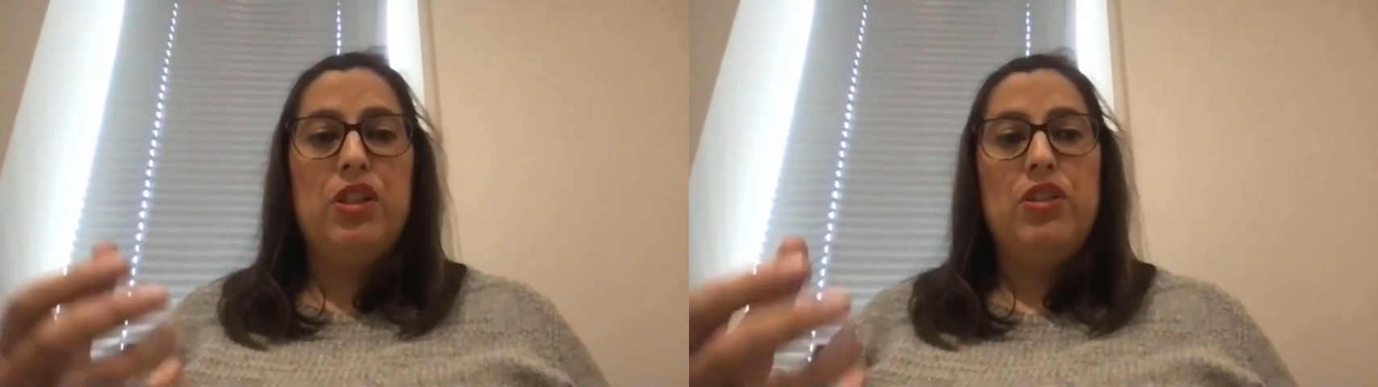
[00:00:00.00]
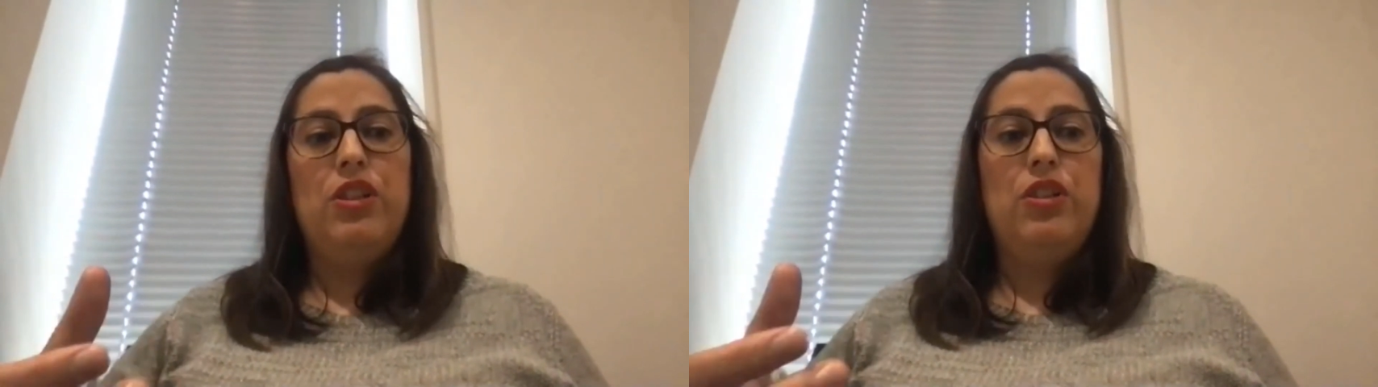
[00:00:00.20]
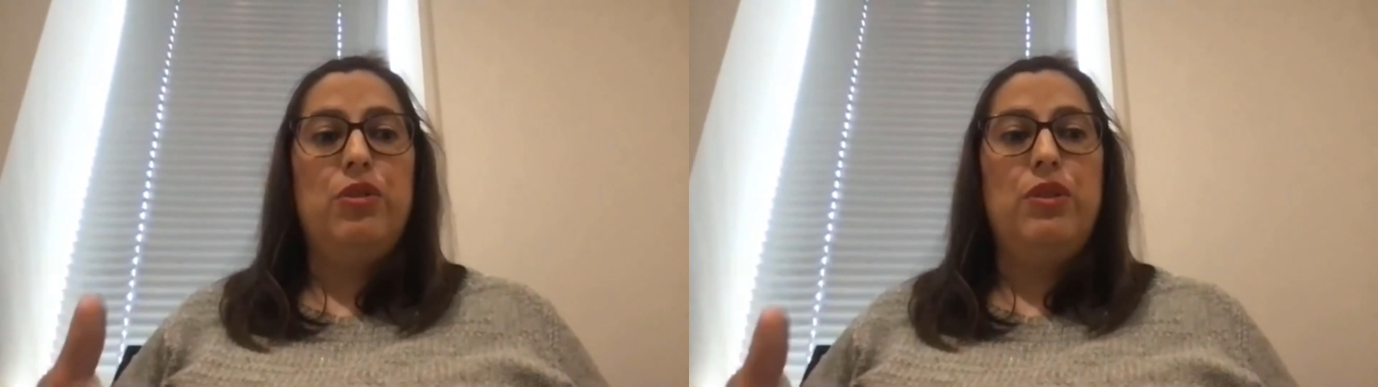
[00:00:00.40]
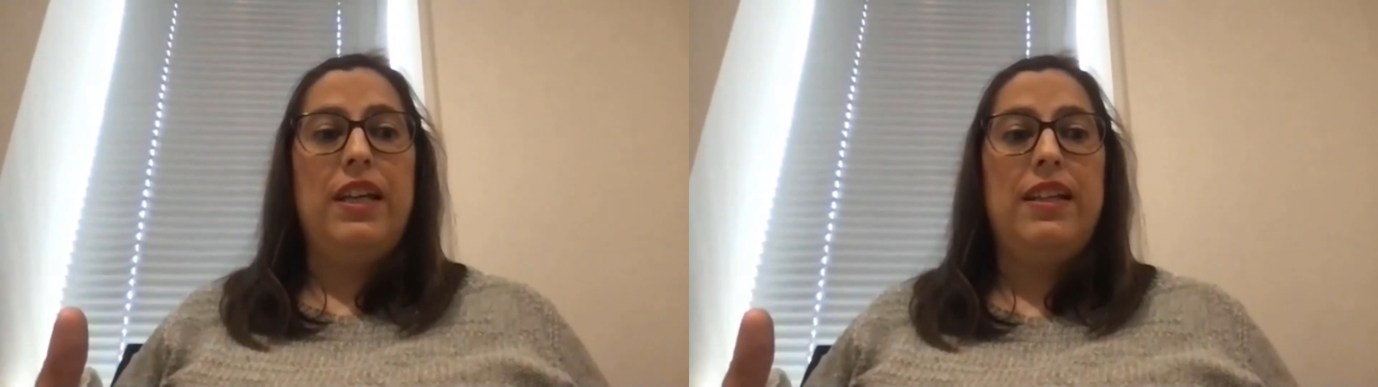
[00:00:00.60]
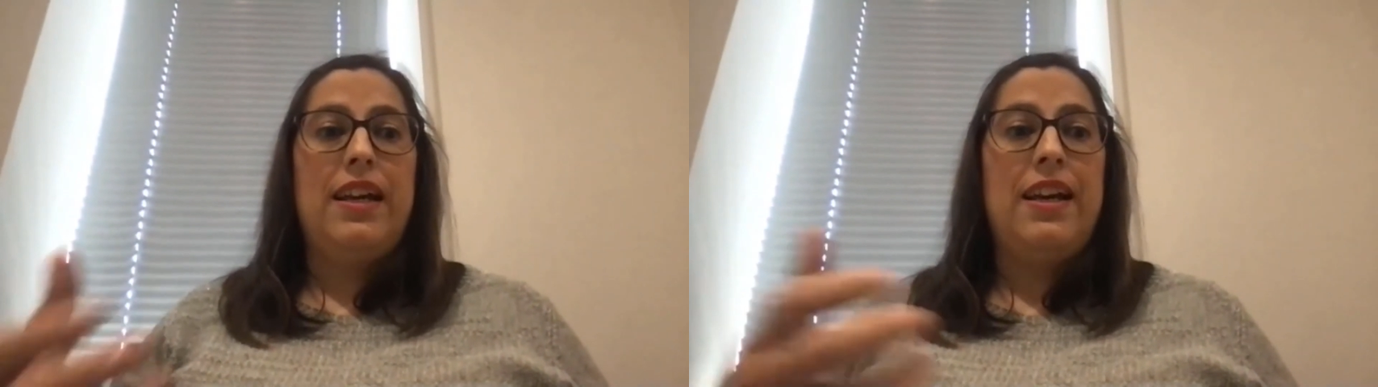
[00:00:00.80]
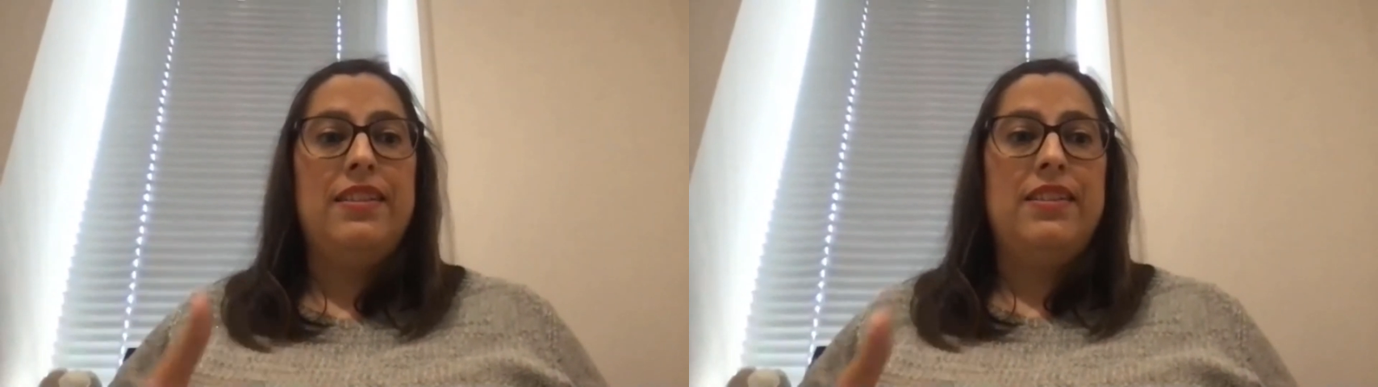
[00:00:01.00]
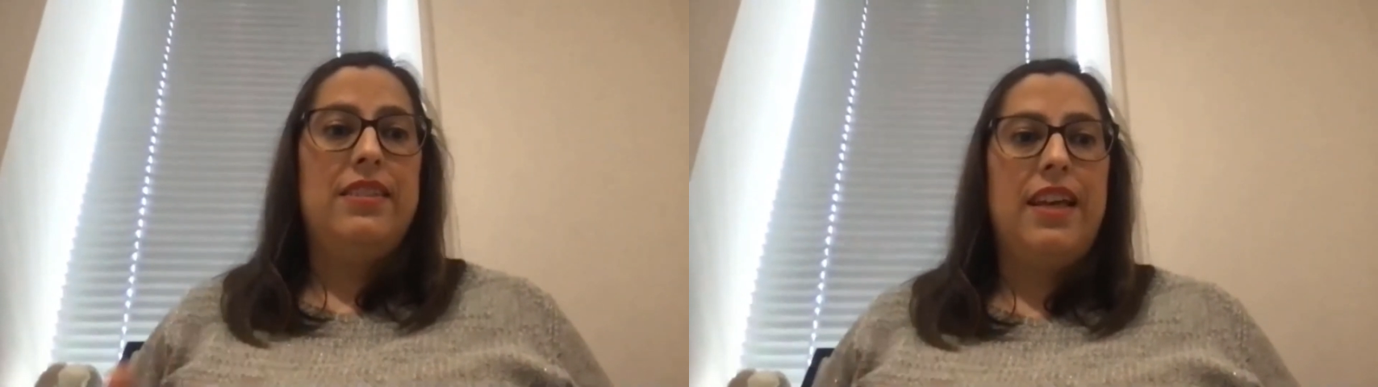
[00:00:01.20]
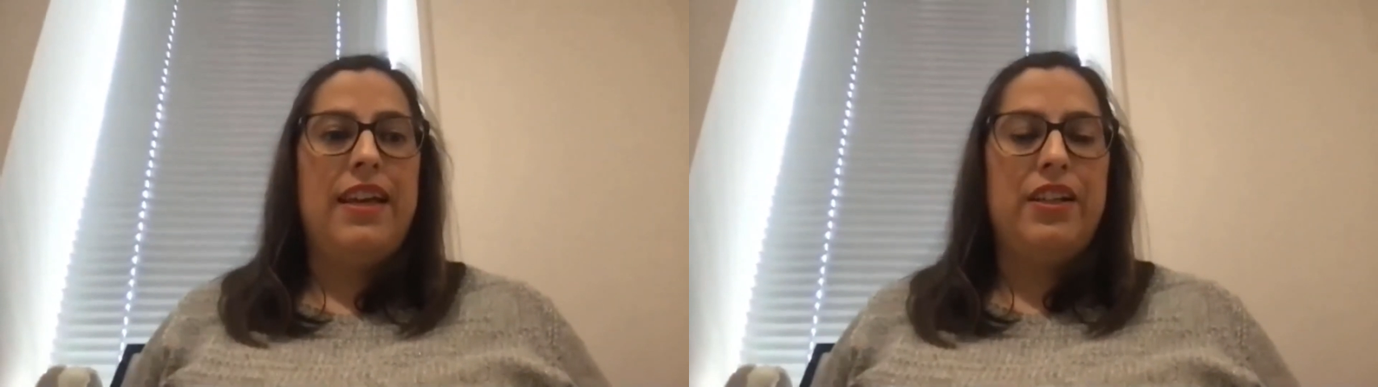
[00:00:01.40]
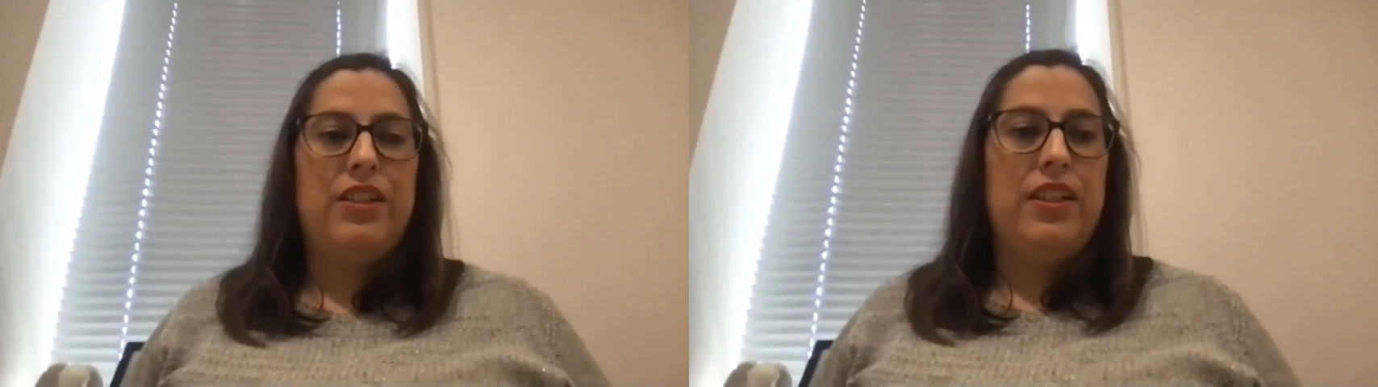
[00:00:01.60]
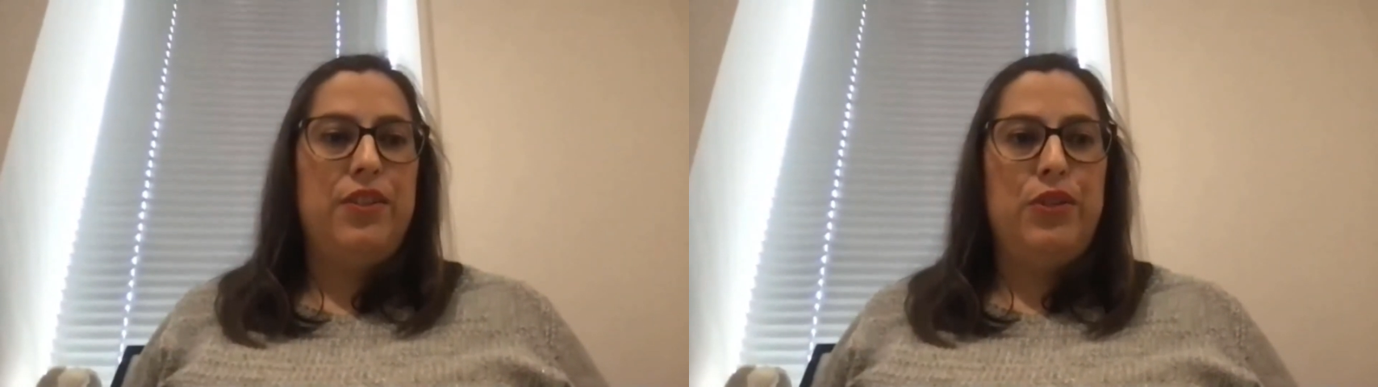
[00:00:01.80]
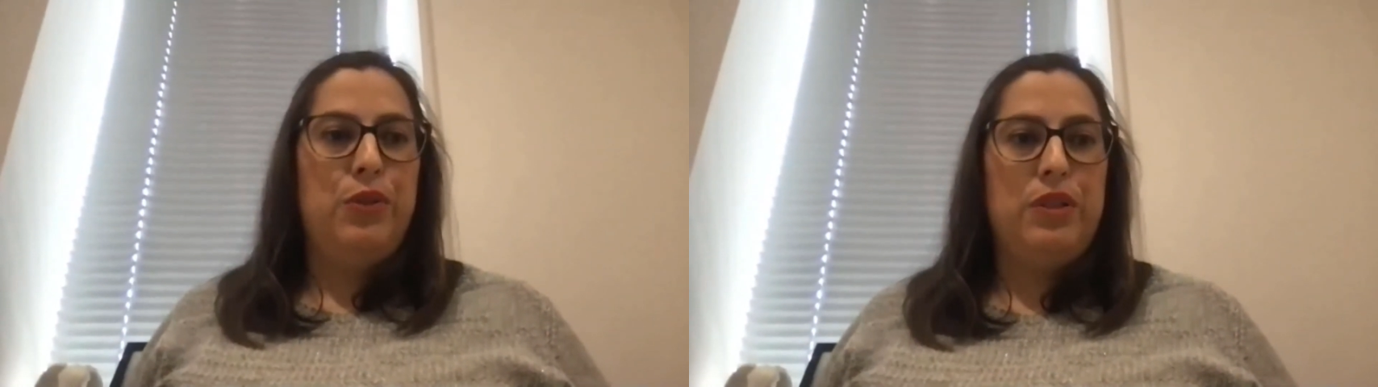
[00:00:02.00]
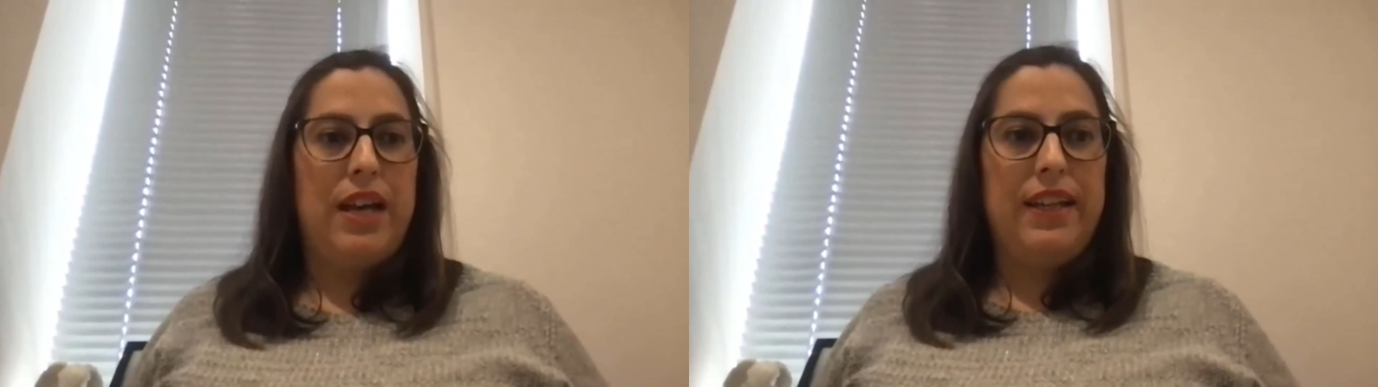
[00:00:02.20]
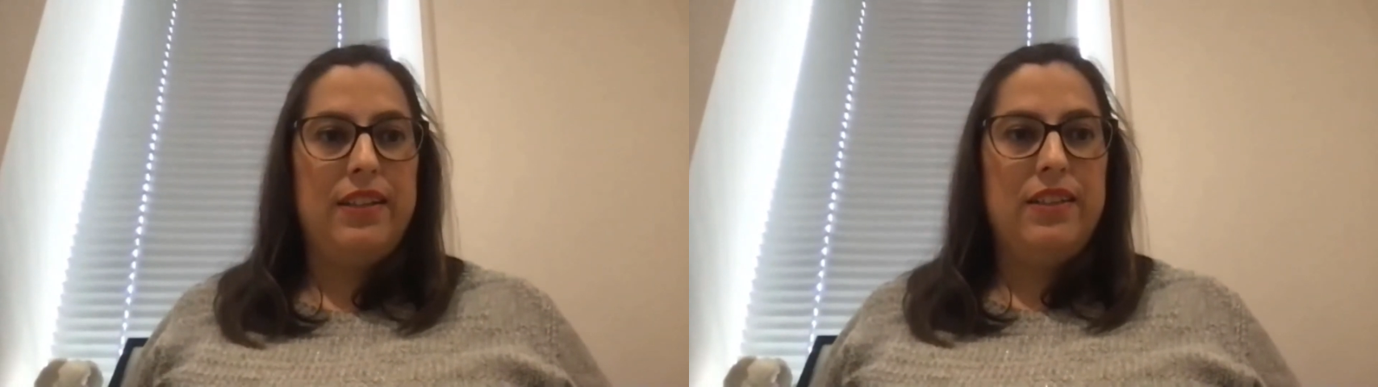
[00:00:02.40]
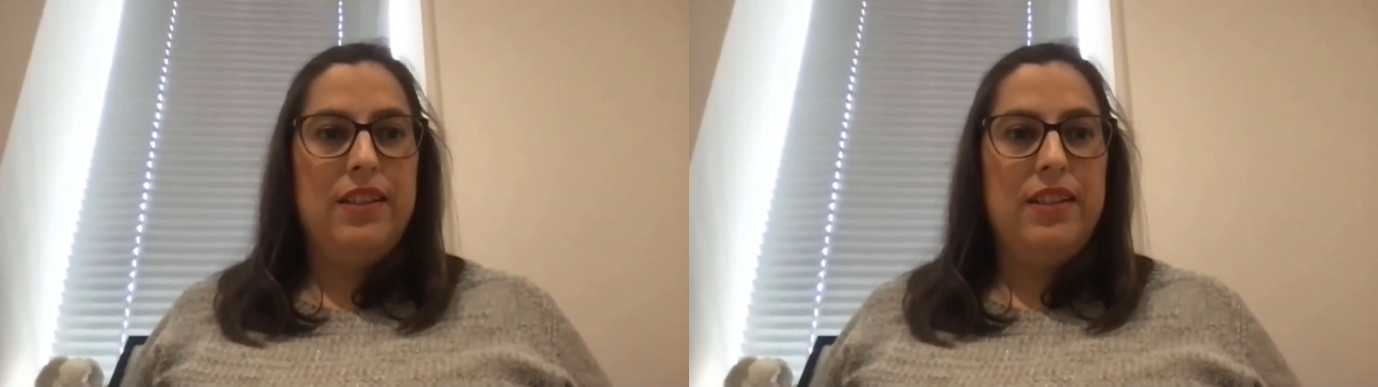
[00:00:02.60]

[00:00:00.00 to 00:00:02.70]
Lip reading: then you can handle the error as you like.